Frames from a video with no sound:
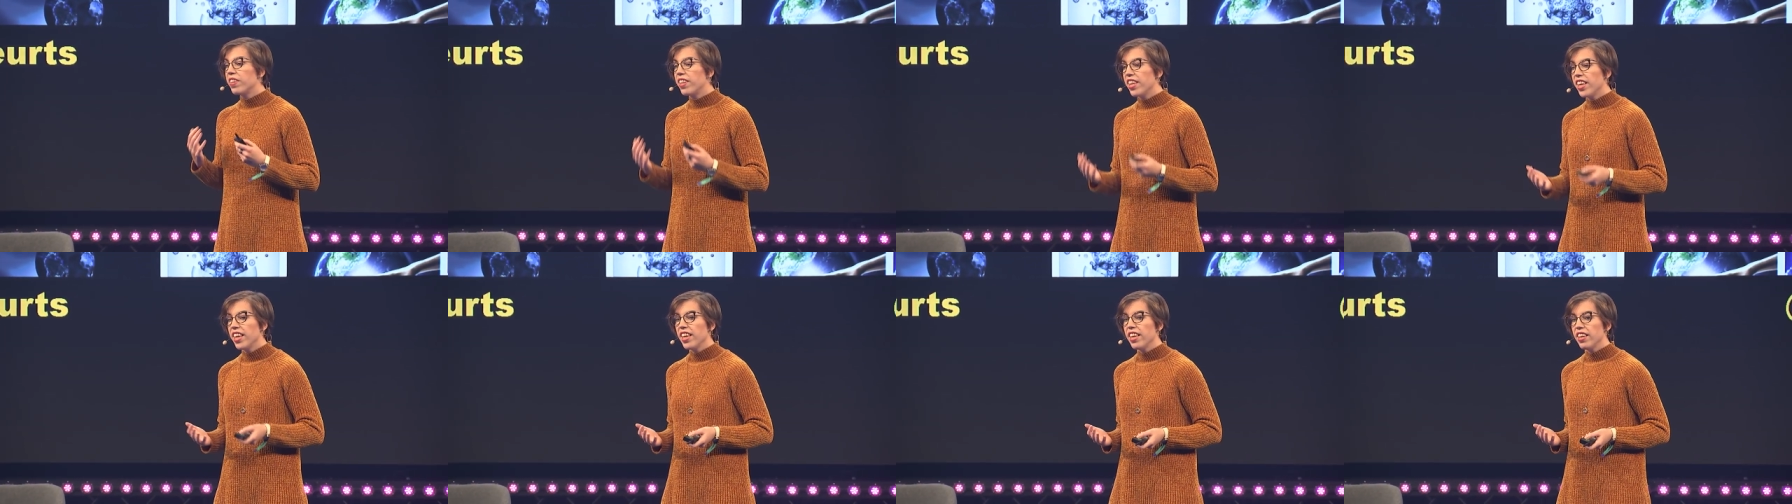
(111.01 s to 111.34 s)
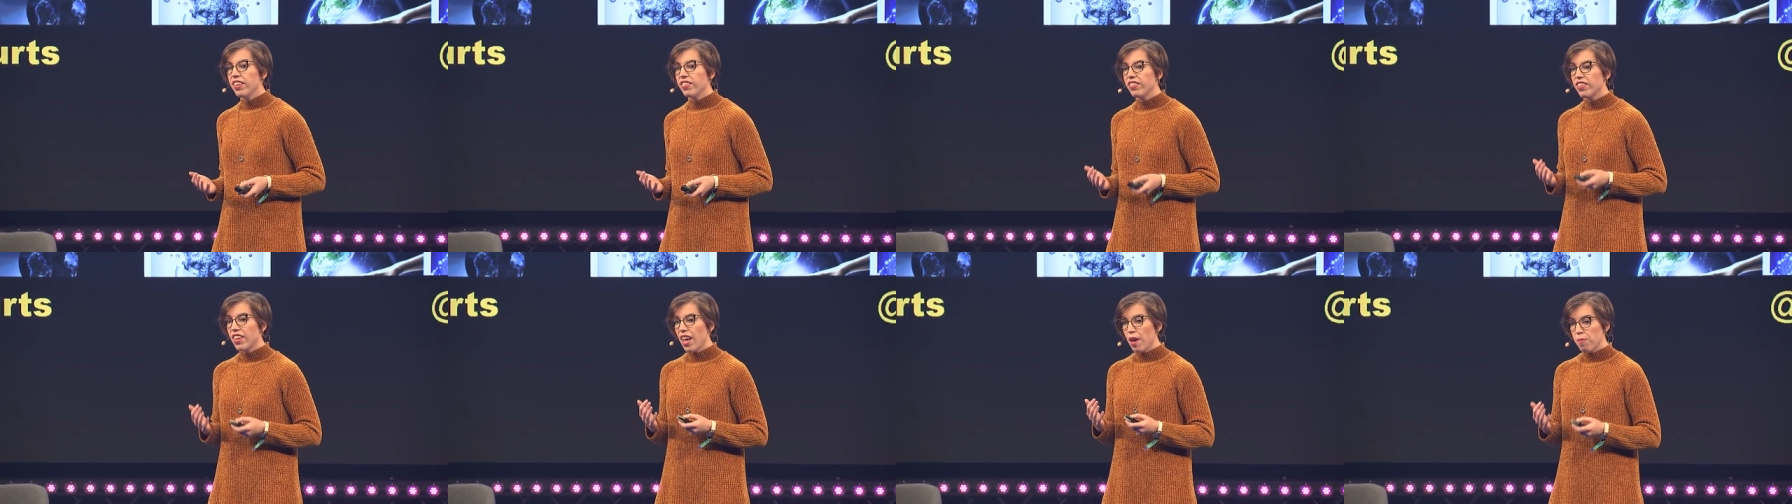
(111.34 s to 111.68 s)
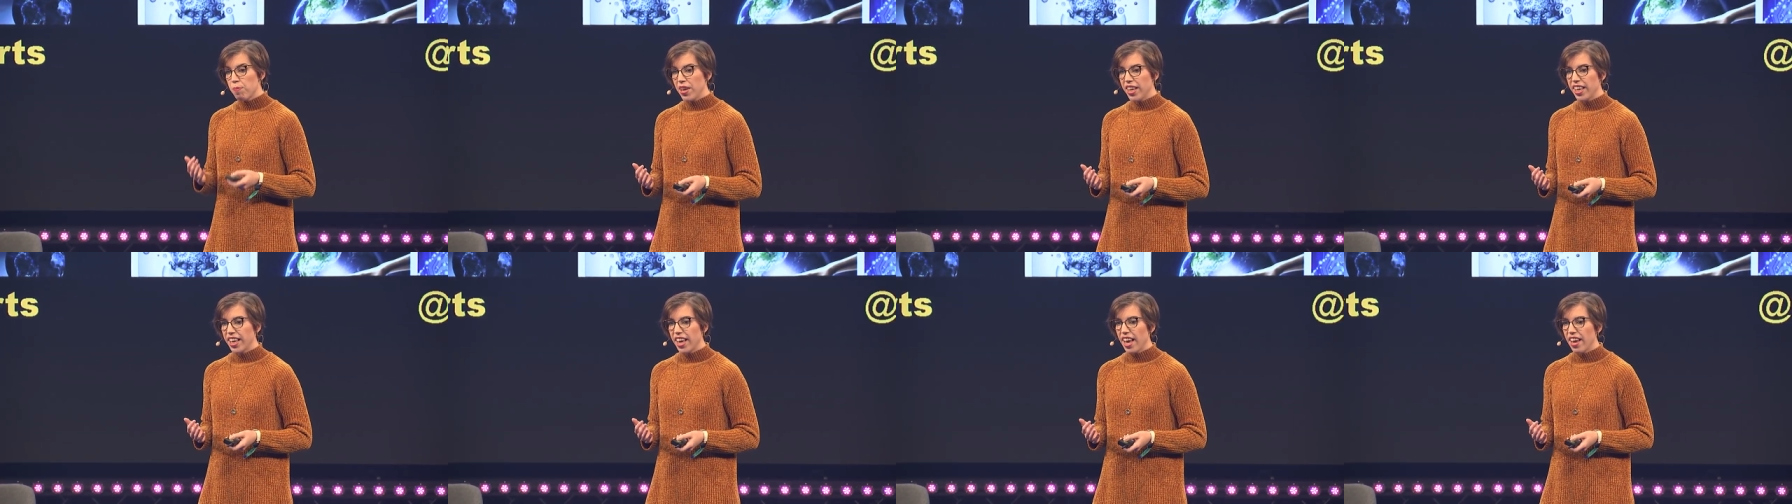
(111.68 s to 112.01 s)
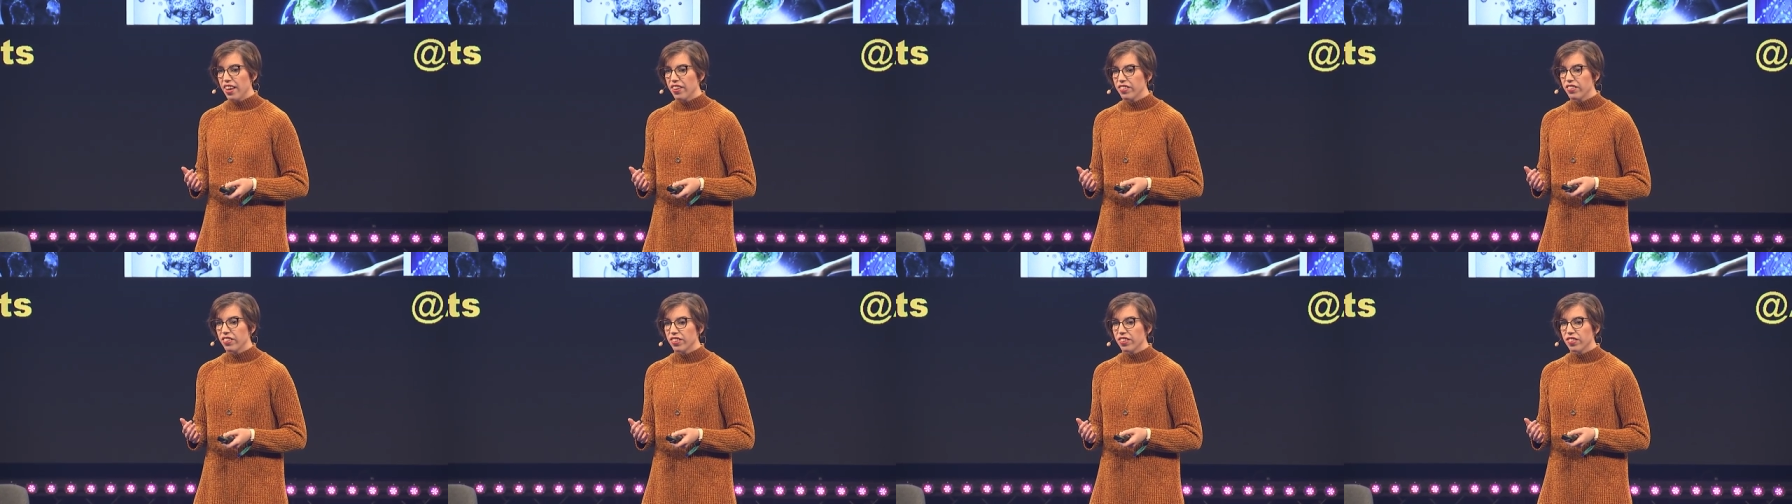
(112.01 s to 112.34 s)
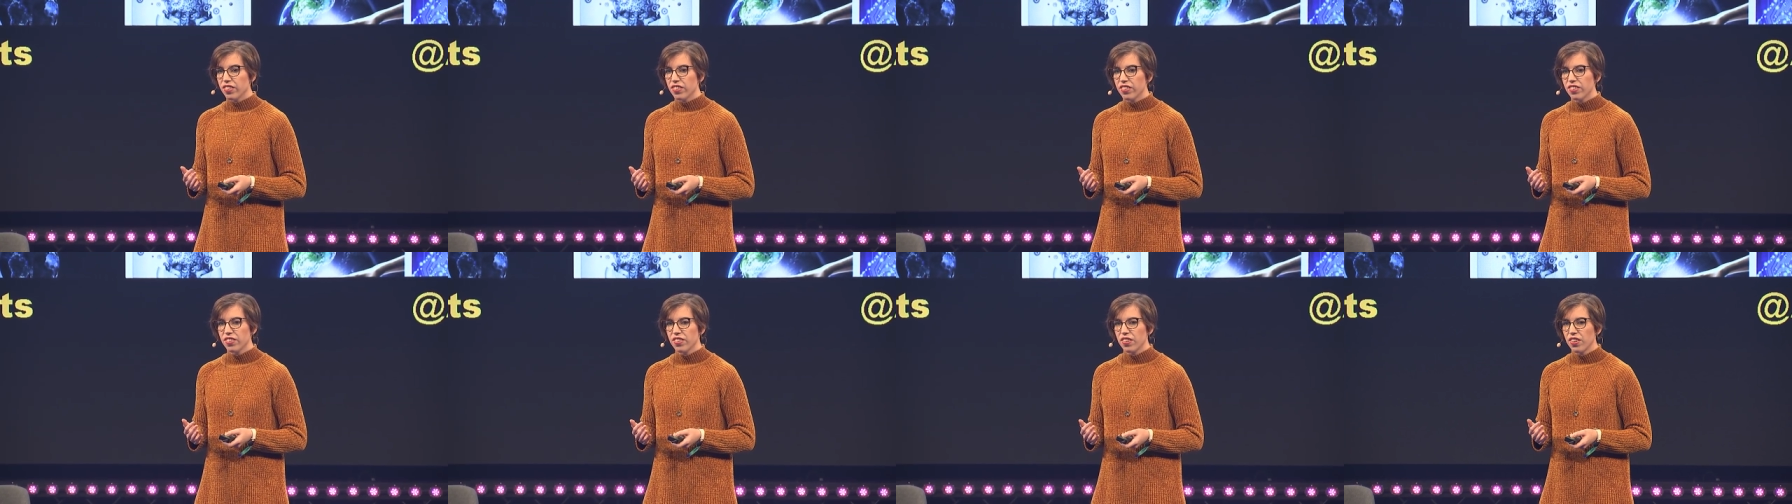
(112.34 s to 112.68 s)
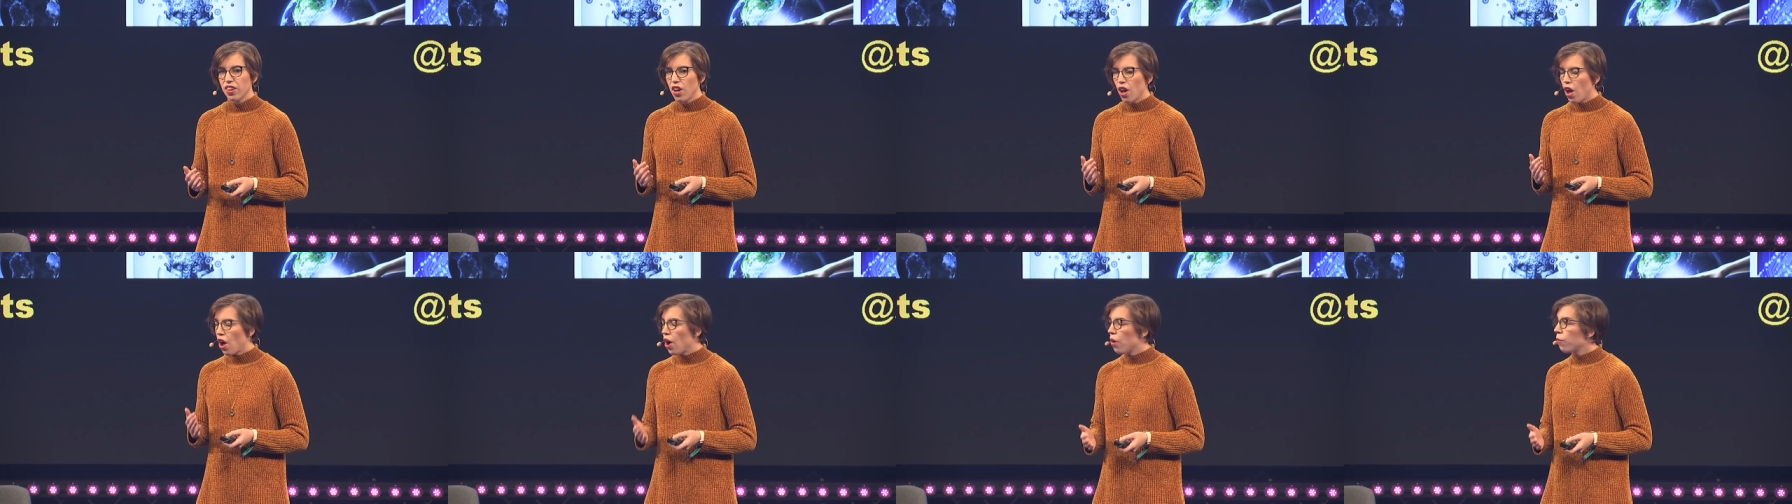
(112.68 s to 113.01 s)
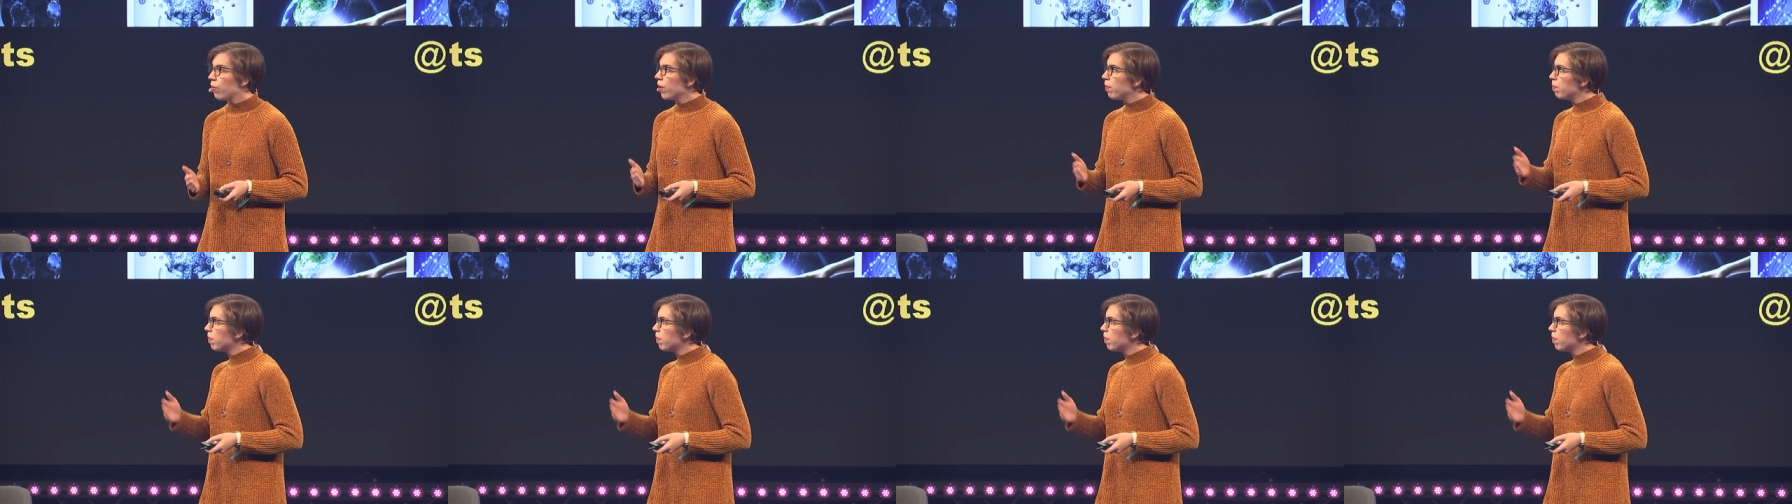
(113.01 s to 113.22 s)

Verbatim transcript: these applications are